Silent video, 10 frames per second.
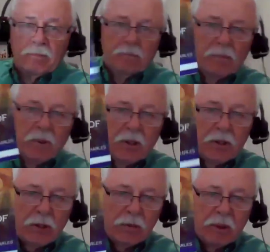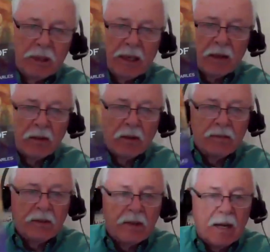Book of Jubilee. I don't know
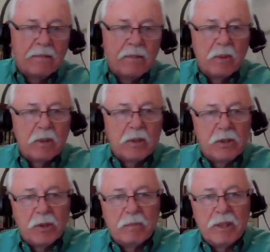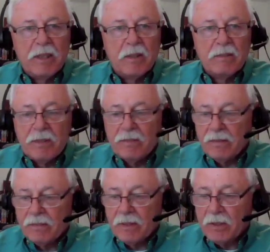if you have the Book of Jubilee or if you've
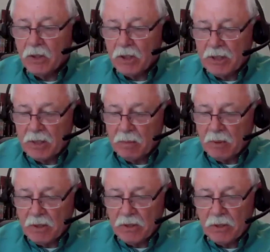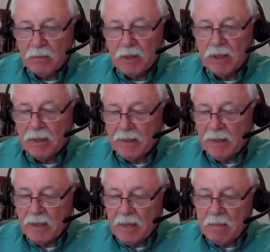even looked at the Book of Jubilee,
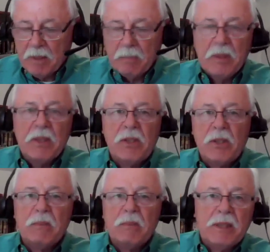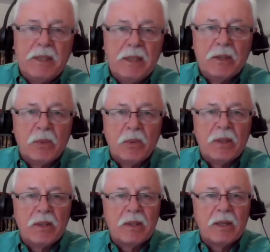but the Book of Jubilee deals
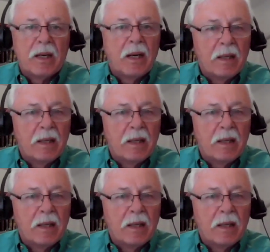with uh,